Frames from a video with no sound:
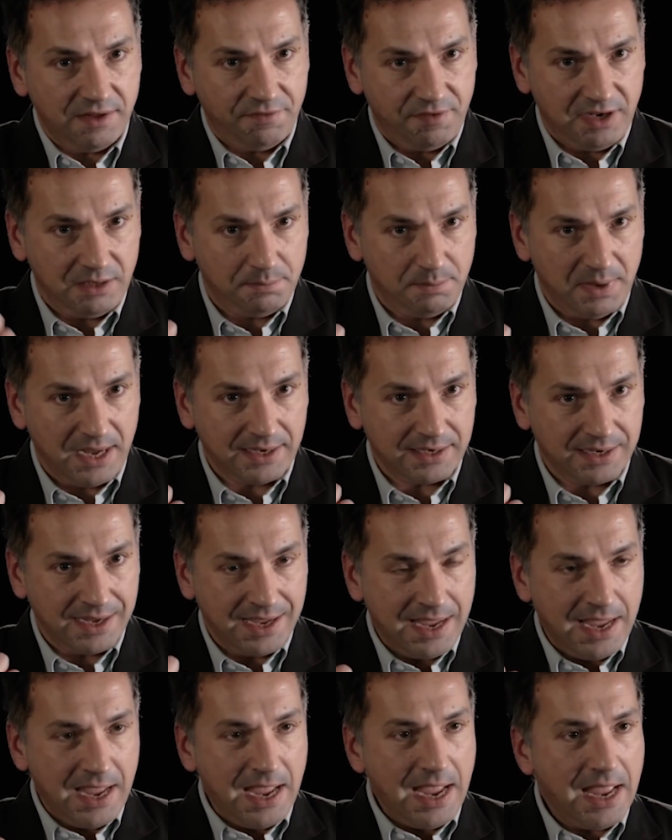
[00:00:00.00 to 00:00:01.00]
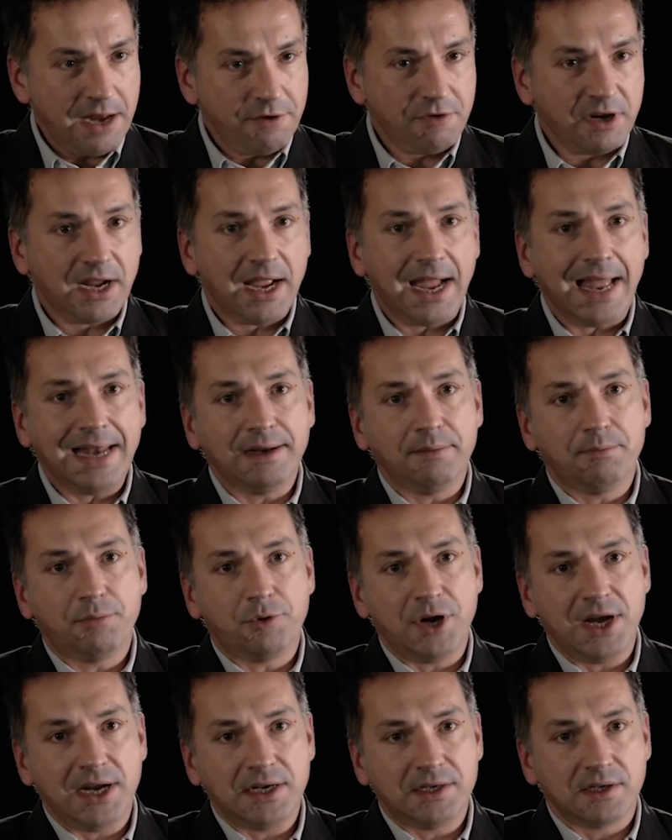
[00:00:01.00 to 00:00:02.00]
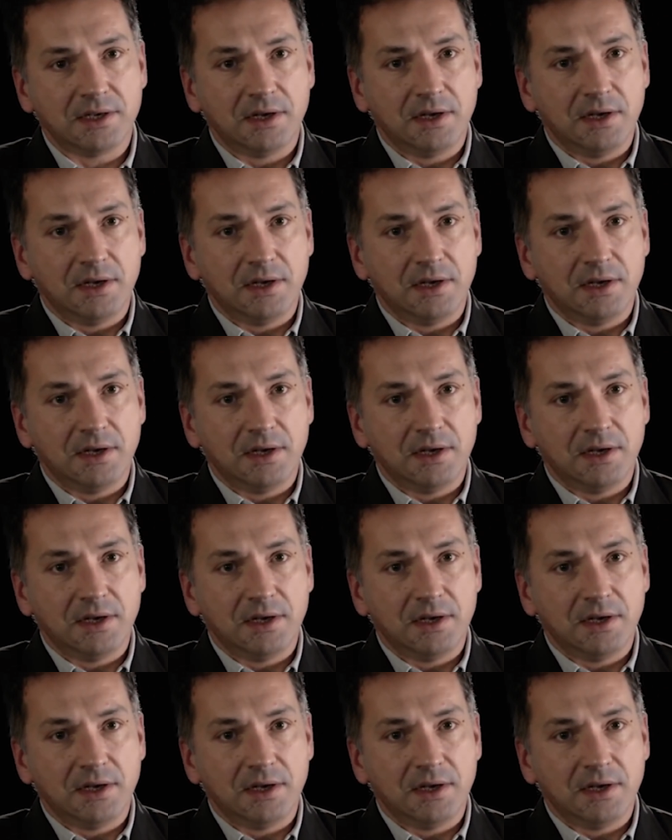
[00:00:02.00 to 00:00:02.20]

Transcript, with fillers: the feedback and recalibrate